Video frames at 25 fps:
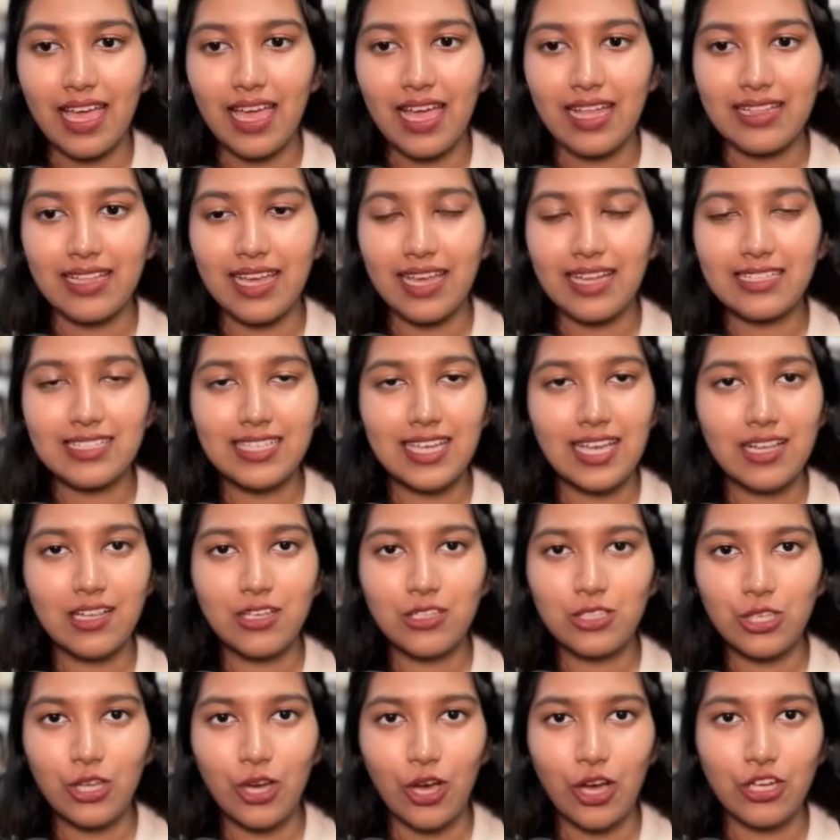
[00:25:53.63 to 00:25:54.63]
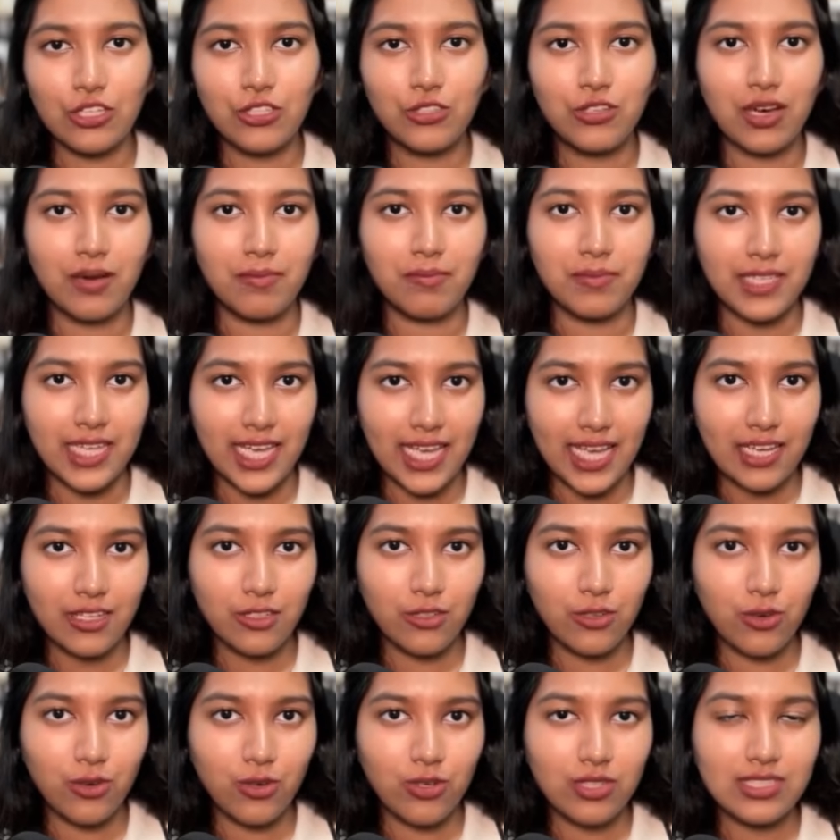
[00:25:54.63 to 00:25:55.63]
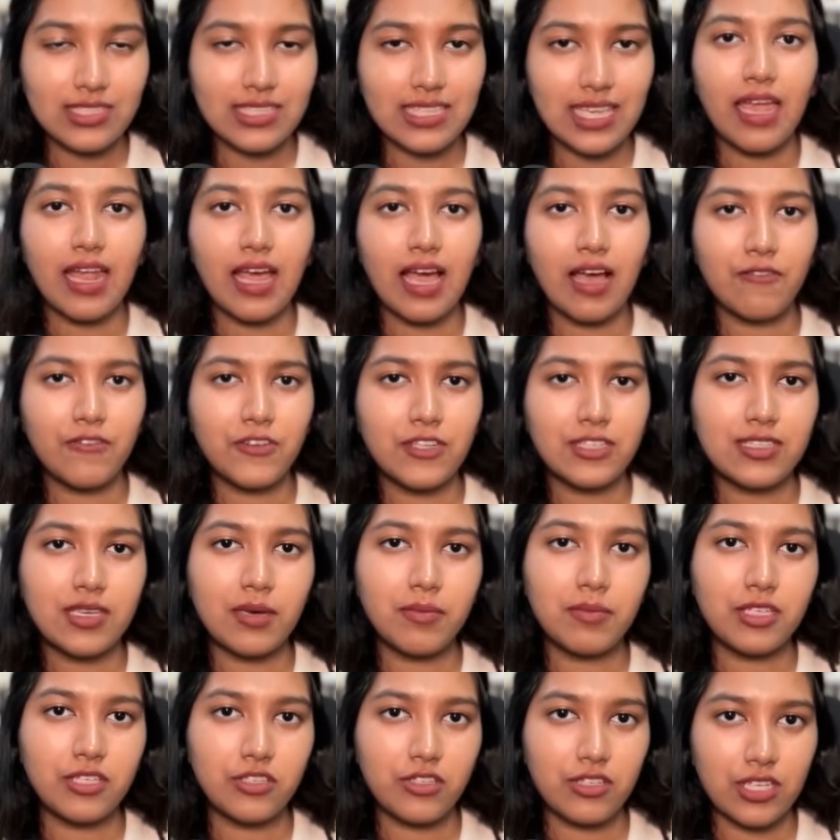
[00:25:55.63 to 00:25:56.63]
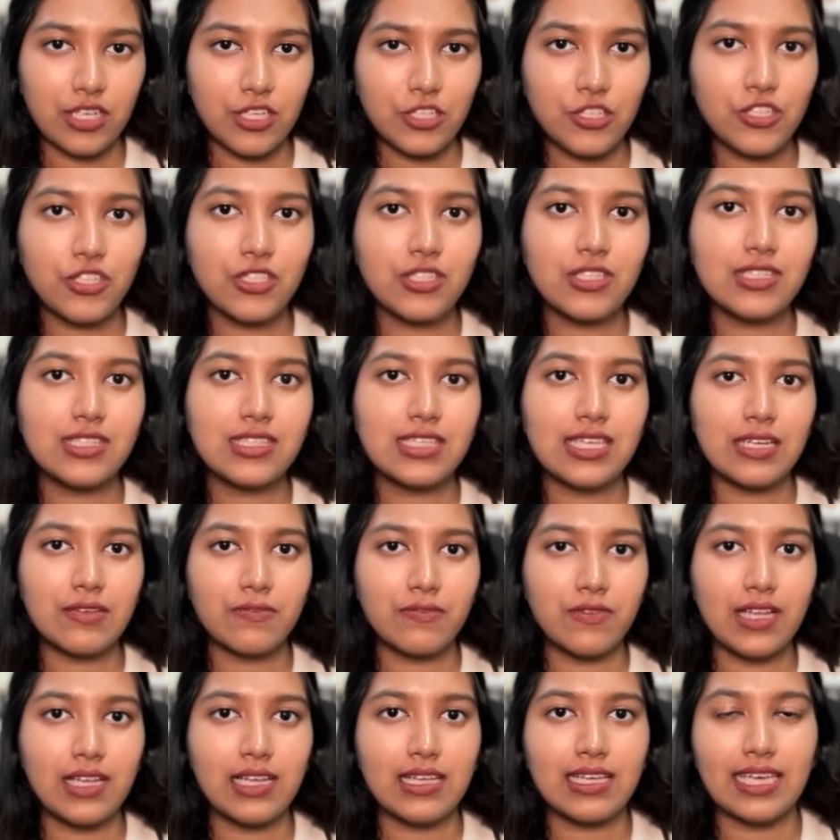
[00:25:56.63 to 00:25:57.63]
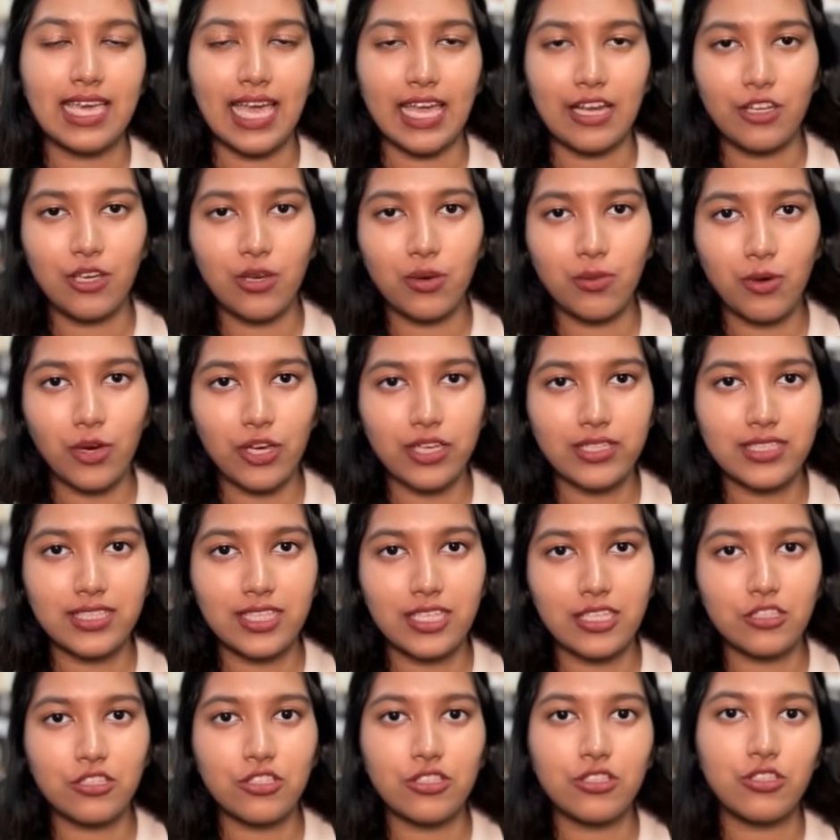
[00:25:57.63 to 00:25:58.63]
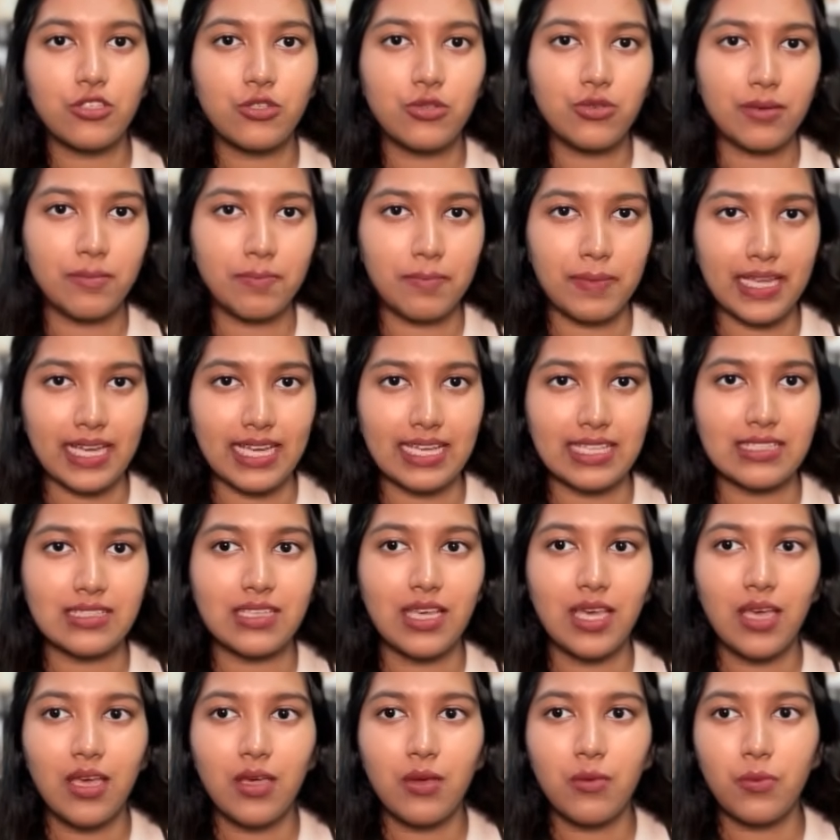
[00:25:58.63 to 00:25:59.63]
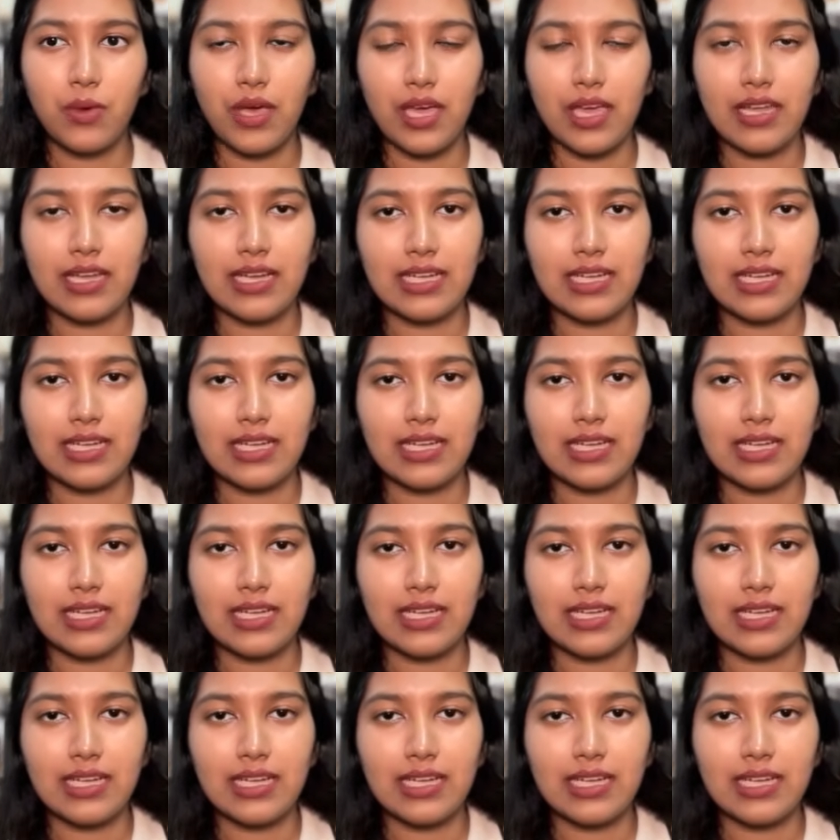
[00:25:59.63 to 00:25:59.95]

And then tell Claude to update those, and after some iterations, it will get your voice agent to a place where